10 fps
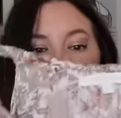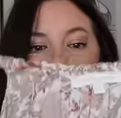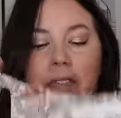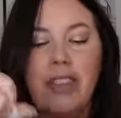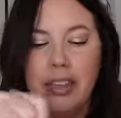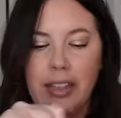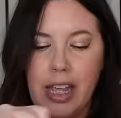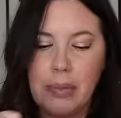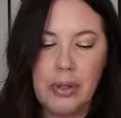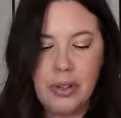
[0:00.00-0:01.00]
Love the
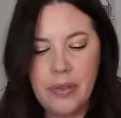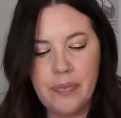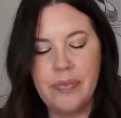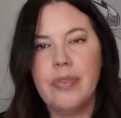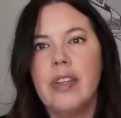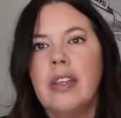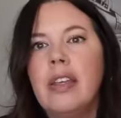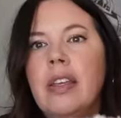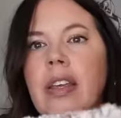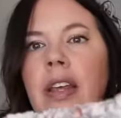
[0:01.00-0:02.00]
Label.
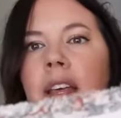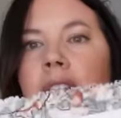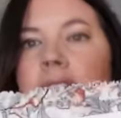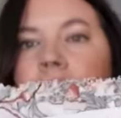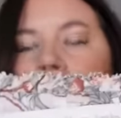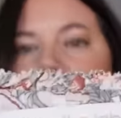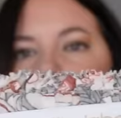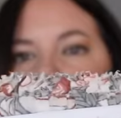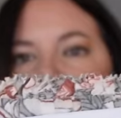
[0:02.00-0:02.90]
That is the